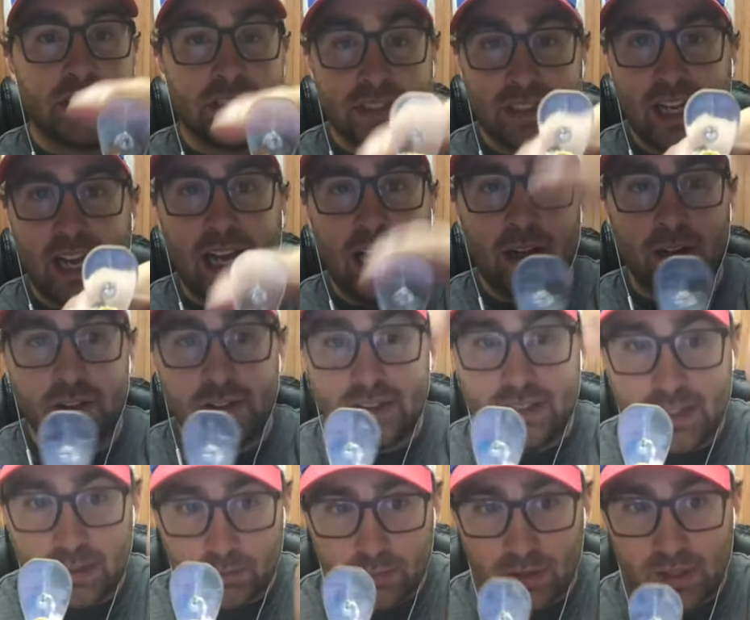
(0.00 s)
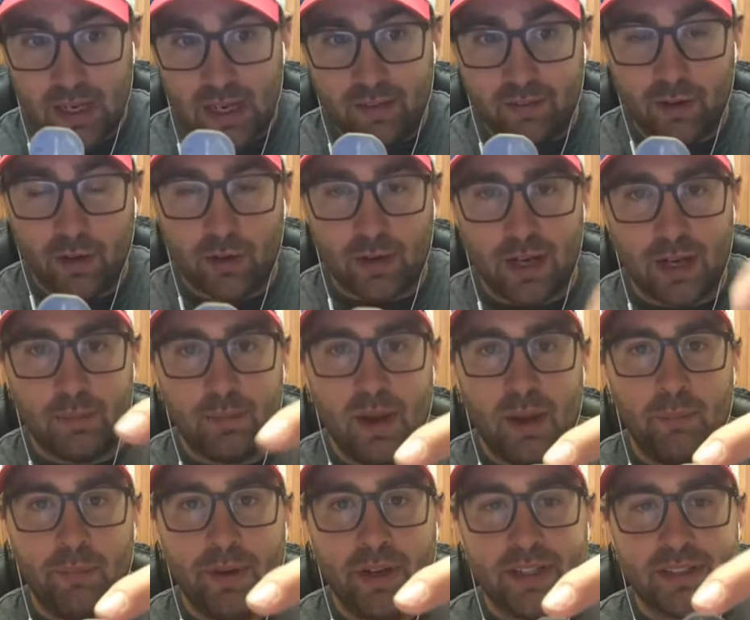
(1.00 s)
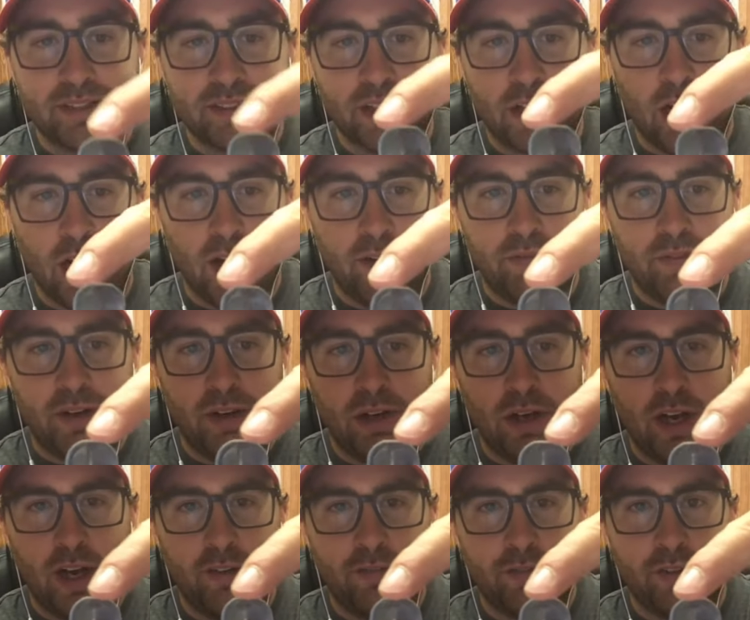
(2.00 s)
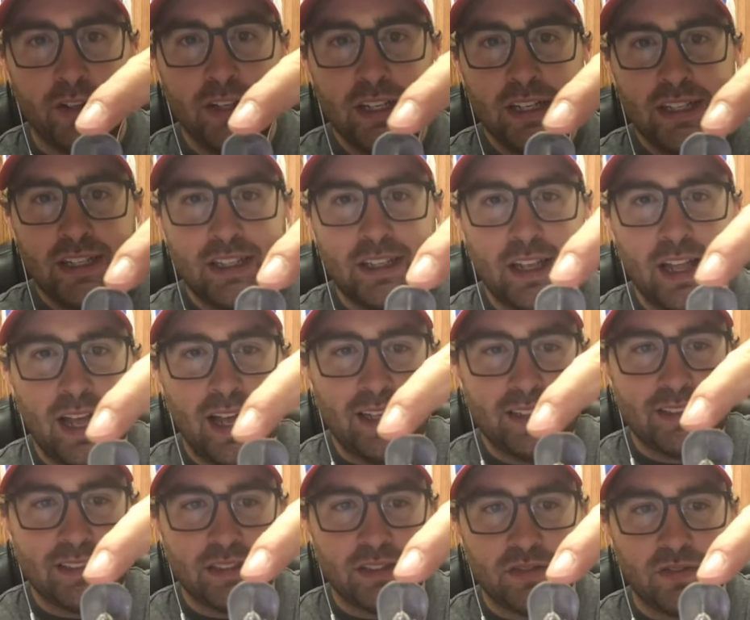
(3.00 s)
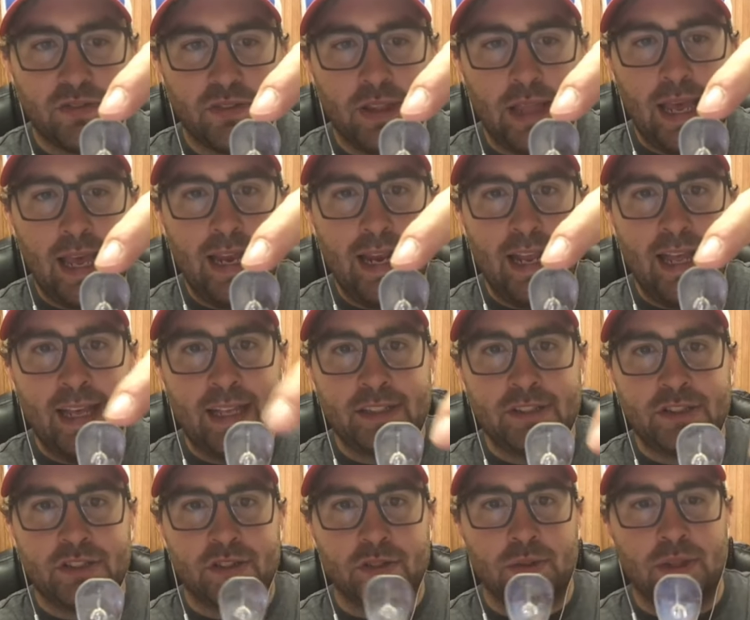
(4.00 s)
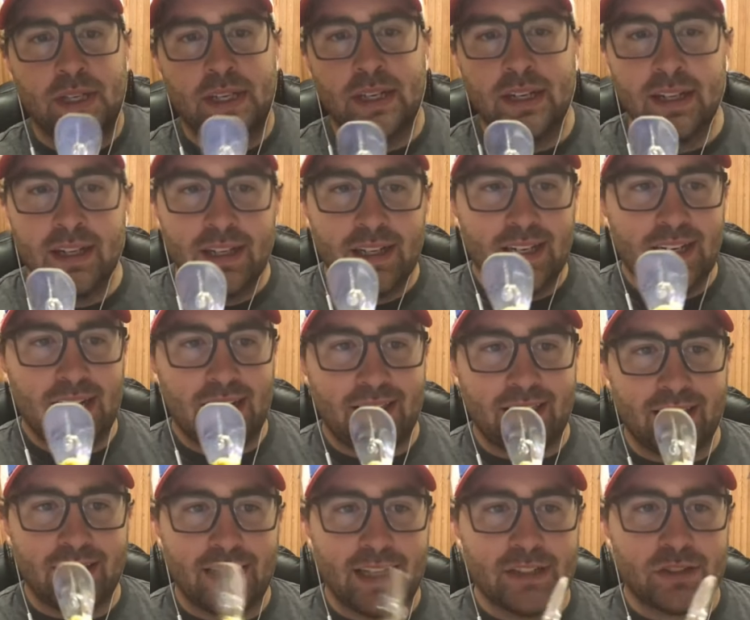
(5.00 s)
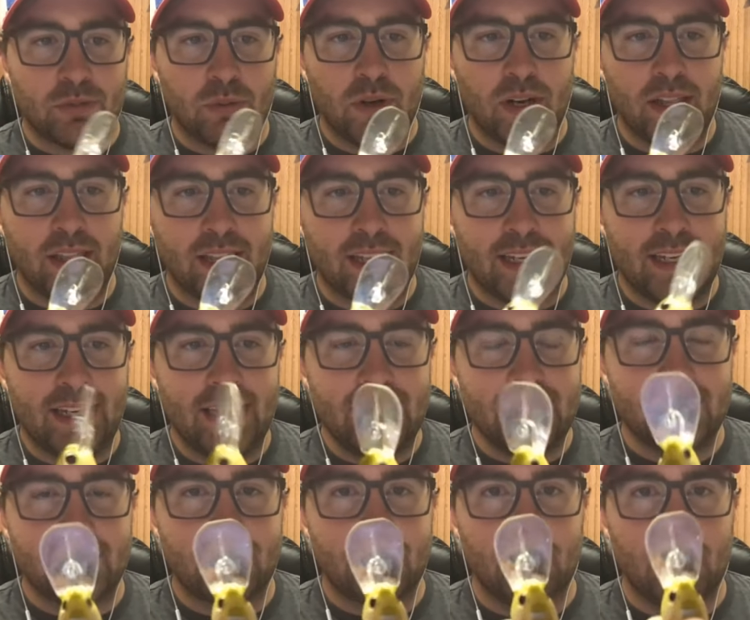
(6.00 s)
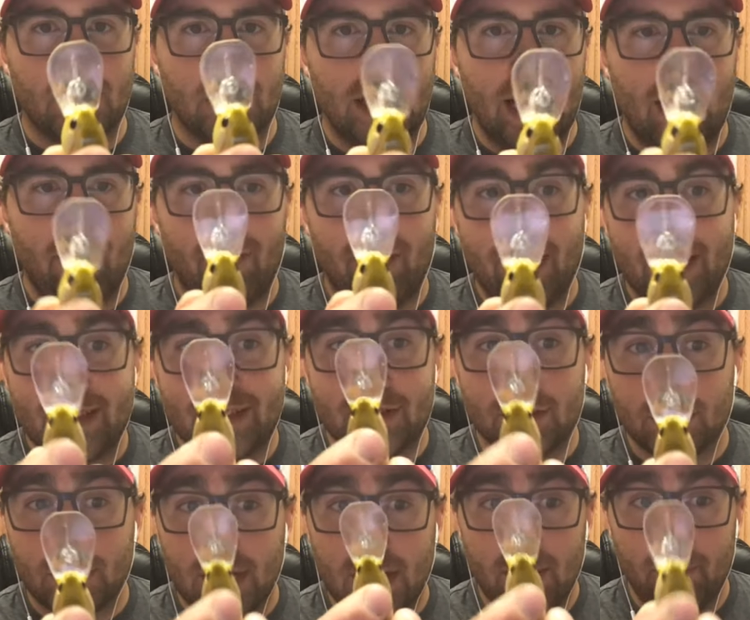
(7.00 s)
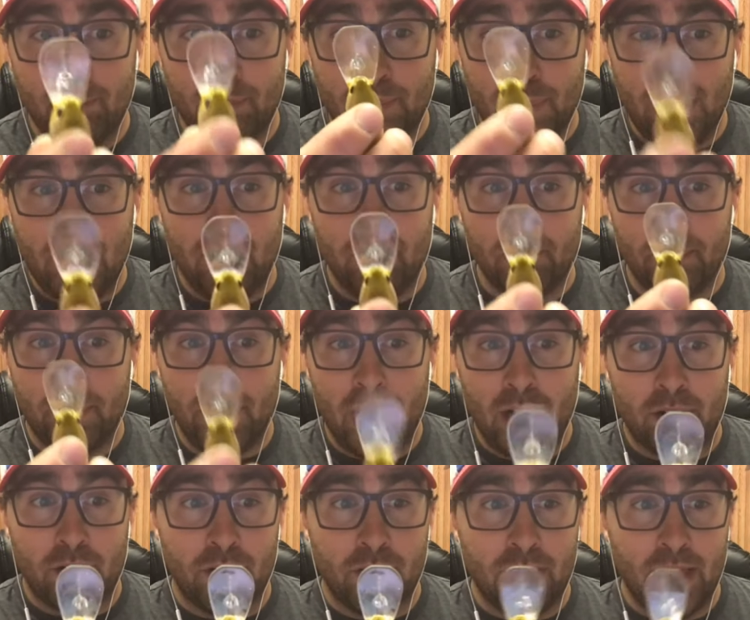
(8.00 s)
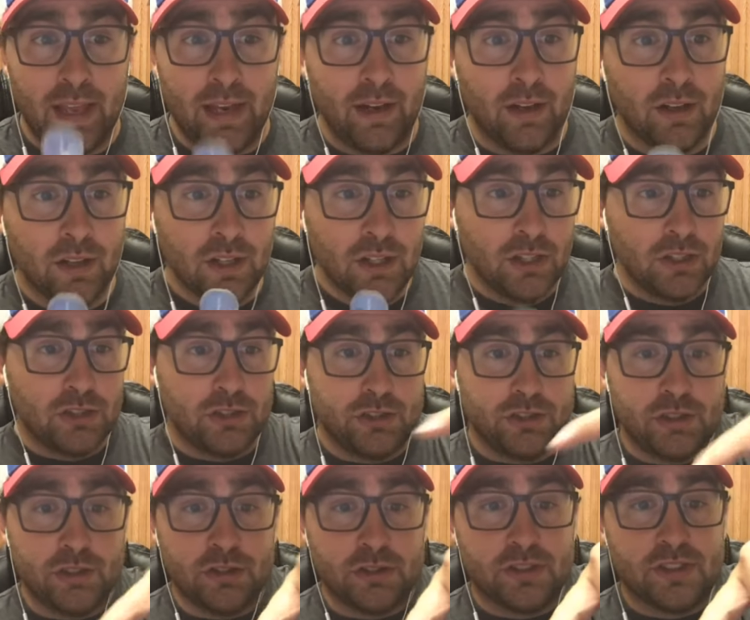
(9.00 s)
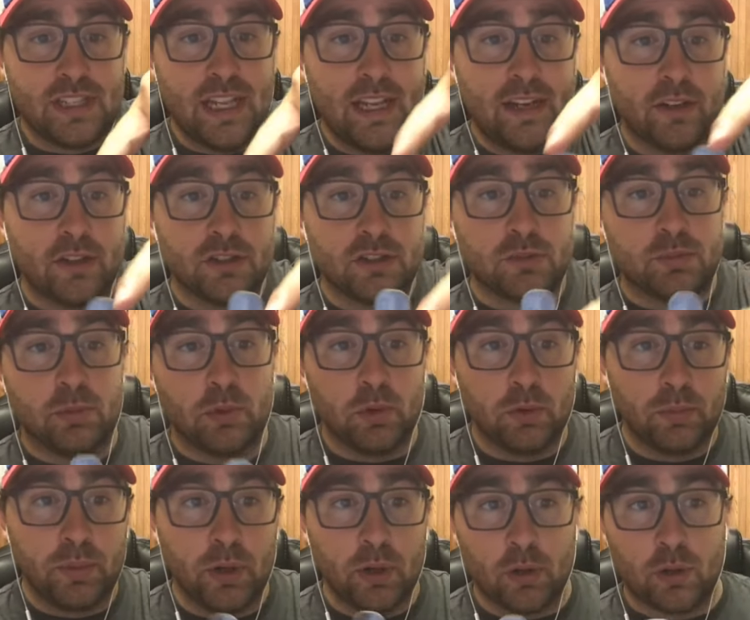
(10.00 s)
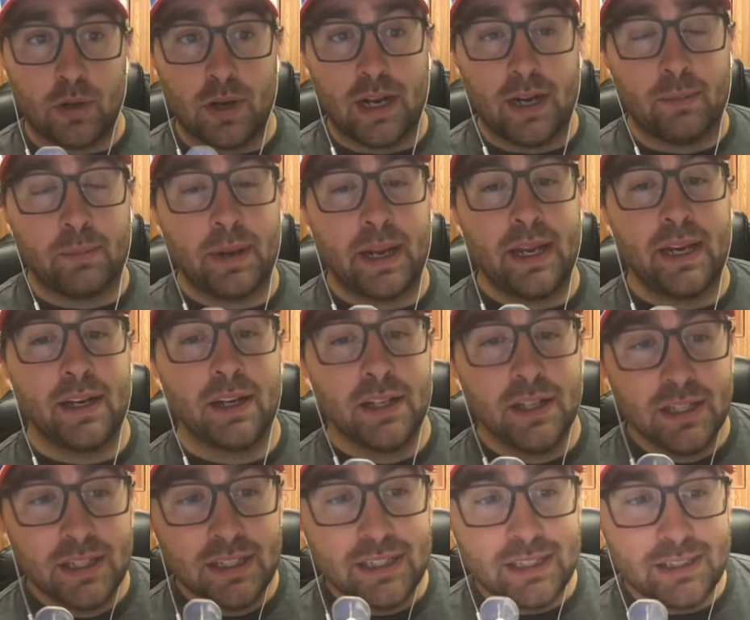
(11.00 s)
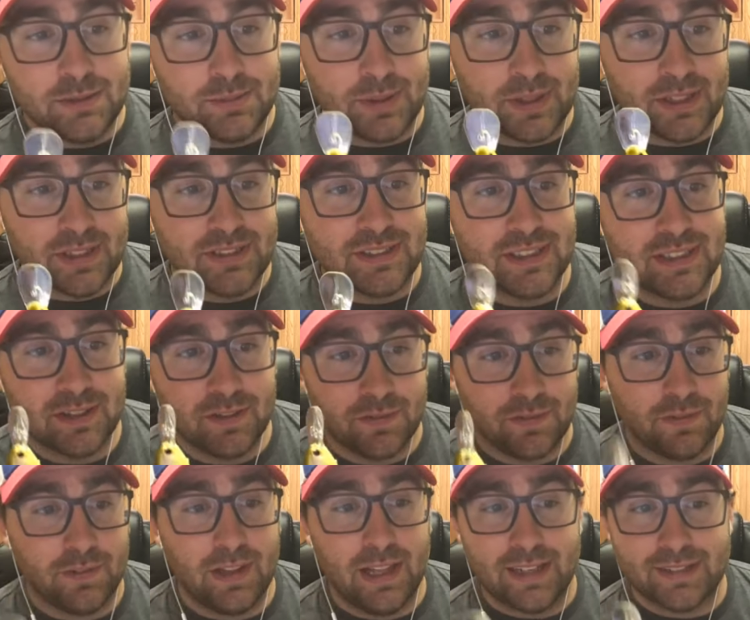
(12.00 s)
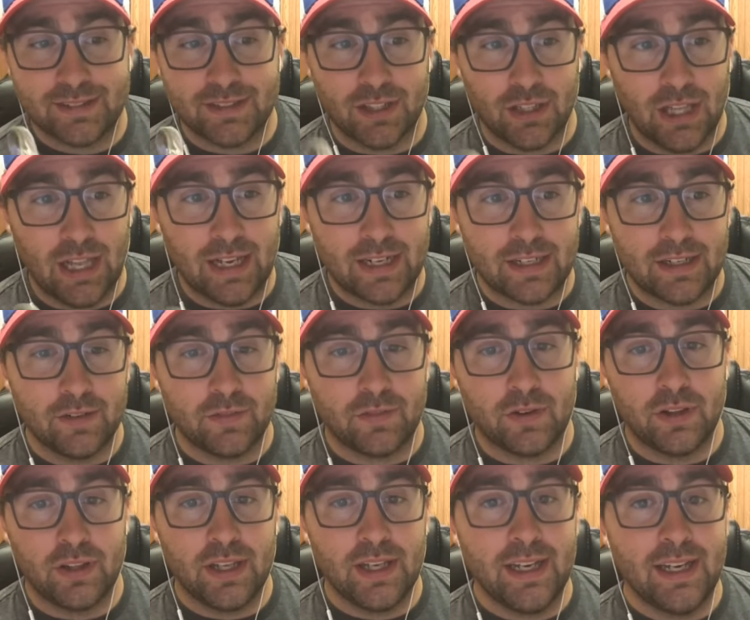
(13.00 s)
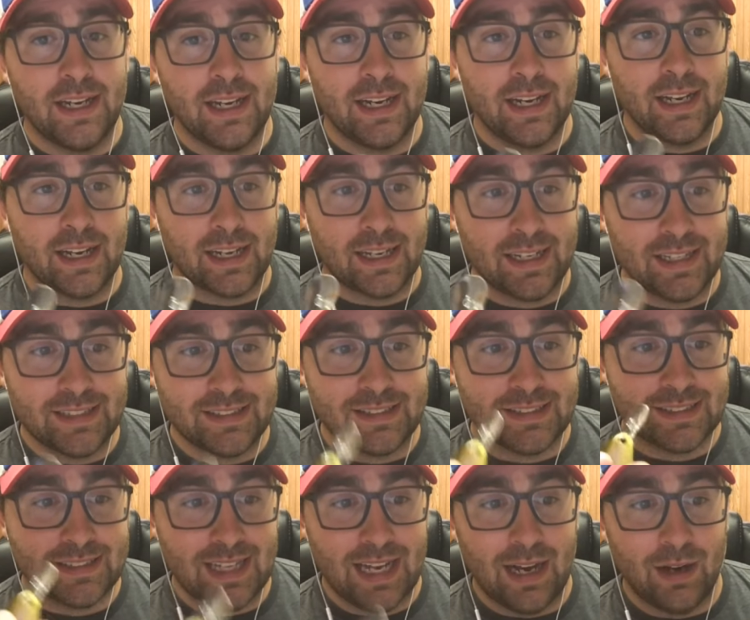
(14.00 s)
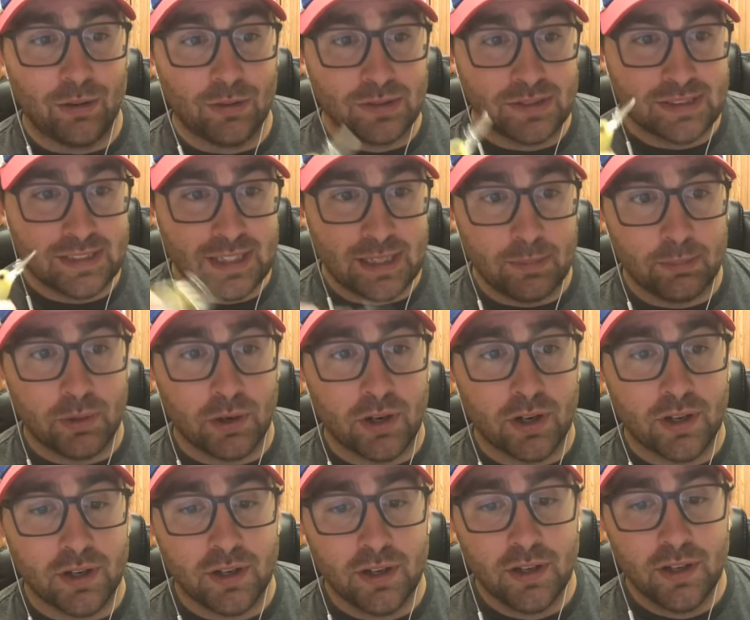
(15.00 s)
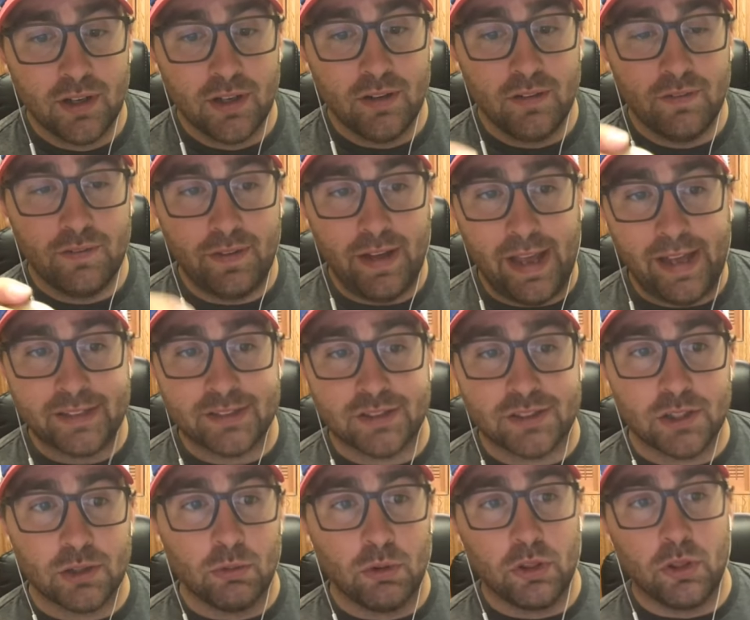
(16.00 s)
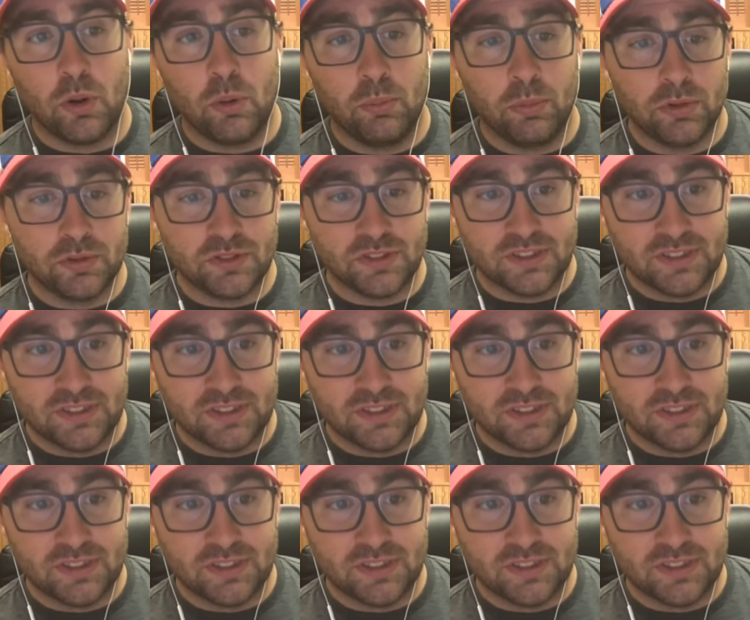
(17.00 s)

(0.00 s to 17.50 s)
style deeper diving crankbait, but it's coffined off. It has this flat edge to it. And I think that's one of the keys to allowing it to get bit better than just your standard spoonbill crankbait is because it deflects a lot differently and it gets down deeper faster with almost